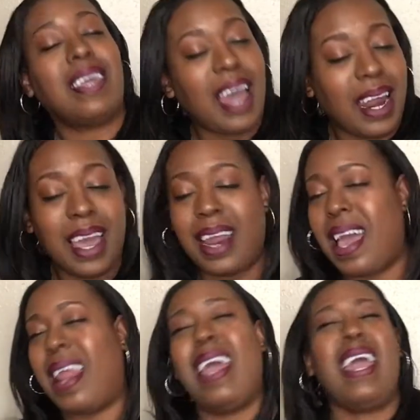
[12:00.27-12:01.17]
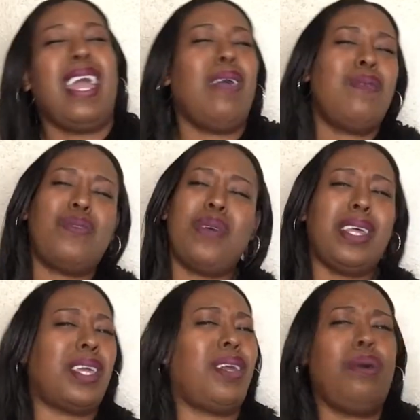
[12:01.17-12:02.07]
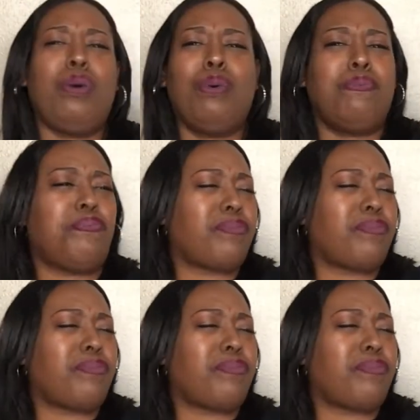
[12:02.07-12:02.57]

yada, yada, yada. It was really cute.